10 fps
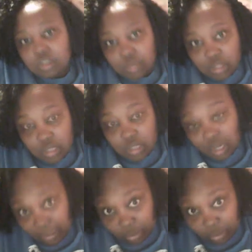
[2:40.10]
this is
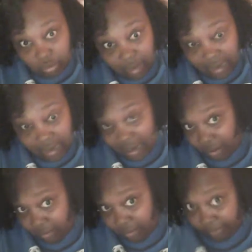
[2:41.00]
all I'm doing right
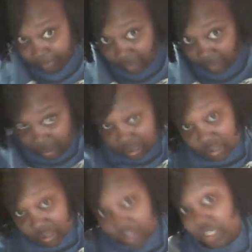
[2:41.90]
now
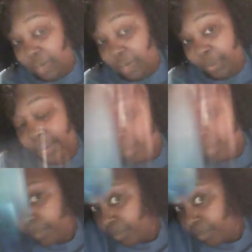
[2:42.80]
to shampoo.